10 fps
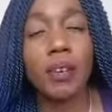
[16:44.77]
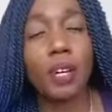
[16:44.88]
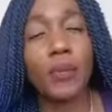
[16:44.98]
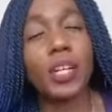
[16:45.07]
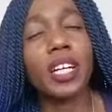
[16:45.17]
I'm
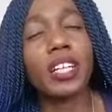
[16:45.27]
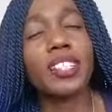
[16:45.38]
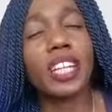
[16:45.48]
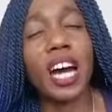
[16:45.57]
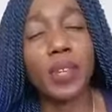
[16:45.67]
going to feel
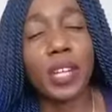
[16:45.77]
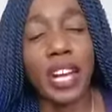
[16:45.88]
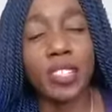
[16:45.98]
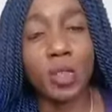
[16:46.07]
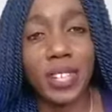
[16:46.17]
guilty now for the
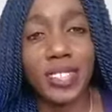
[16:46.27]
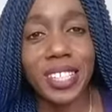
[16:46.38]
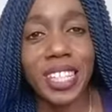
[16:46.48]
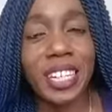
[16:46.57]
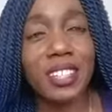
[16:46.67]
next 20
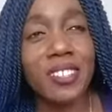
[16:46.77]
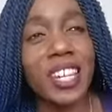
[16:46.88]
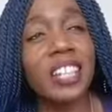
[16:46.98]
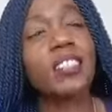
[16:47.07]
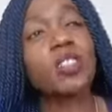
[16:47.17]
years.
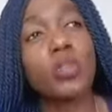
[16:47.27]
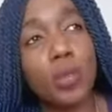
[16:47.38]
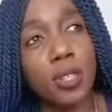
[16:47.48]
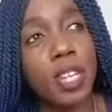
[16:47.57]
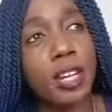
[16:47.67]
And the
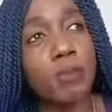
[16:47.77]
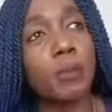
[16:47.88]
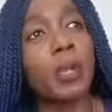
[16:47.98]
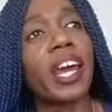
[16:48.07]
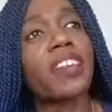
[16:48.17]
truth is that
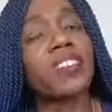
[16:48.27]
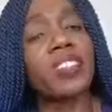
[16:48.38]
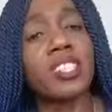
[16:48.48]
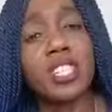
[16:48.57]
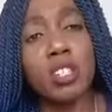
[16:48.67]
people like to
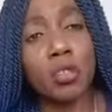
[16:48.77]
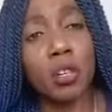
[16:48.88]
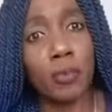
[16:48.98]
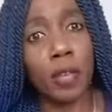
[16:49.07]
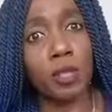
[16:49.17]
see you,
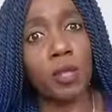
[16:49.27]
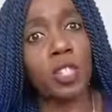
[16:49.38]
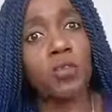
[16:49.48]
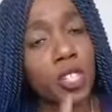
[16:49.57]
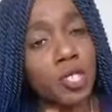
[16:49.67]
if, especially
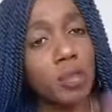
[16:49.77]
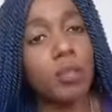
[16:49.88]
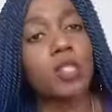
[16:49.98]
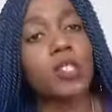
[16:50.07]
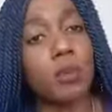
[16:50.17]
if you did
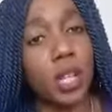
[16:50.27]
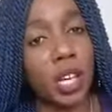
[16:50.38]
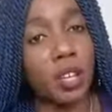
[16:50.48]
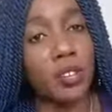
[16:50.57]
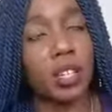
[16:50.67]
something to someone
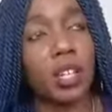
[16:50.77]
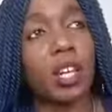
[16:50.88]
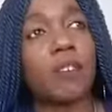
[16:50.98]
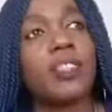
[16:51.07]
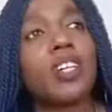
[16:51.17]
else,
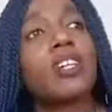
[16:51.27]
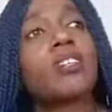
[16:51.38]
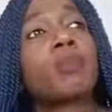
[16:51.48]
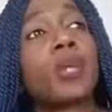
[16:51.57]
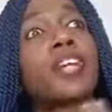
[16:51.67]
okay?
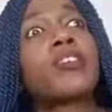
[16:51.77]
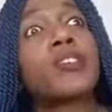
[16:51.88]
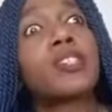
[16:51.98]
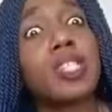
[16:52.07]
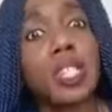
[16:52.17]
People like to
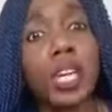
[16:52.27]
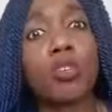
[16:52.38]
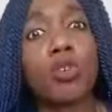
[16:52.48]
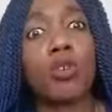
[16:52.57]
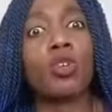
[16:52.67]
see that
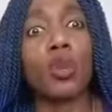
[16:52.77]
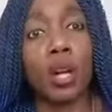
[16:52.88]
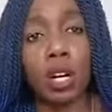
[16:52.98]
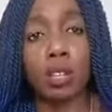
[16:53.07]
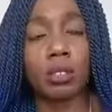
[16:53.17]
you, you,
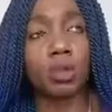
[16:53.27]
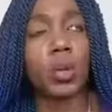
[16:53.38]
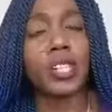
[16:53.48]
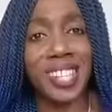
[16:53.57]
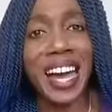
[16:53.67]
are, you
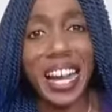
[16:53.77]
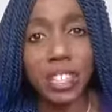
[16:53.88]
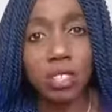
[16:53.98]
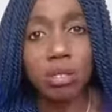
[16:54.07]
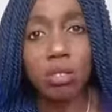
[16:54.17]
are
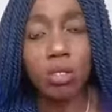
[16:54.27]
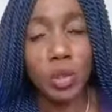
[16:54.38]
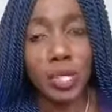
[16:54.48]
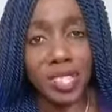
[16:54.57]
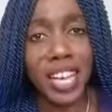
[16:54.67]
sad you
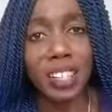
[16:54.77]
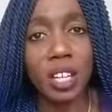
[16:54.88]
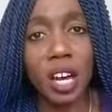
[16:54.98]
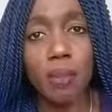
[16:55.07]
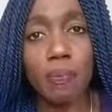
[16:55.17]
are sad
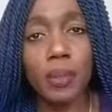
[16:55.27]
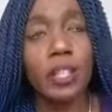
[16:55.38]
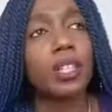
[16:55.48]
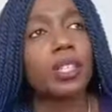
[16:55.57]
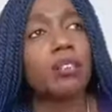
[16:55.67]
enough
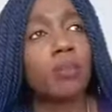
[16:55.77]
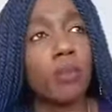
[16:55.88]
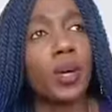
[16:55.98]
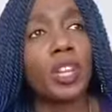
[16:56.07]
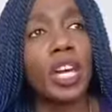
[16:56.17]

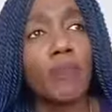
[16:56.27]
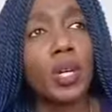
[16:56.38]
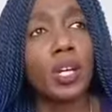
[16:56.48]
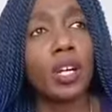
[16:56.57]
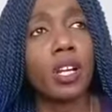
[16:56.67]
before they
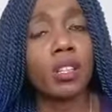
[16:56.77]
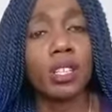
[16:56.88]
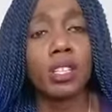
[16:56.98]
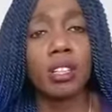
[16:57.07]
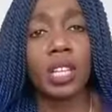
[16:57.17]
feel
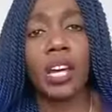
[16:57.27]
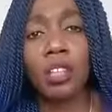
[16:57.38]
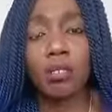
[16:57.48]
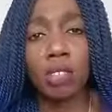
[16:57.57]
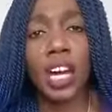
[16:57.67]
like,
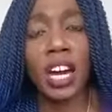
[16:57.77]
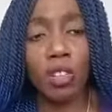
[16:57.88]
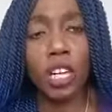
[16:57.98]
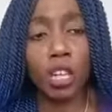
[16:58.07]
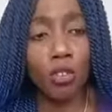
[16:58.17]
yeah,
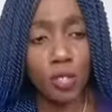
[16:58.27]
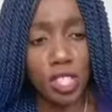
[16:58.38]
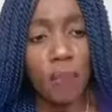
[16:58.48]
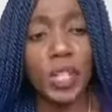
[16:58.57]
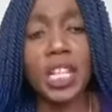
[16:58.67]
okay, you
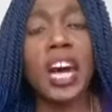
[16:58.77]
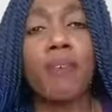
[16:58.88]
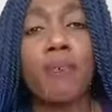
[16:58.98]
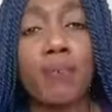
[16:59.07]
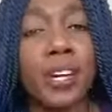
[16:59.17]
suffered
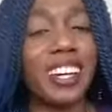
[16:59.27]
enough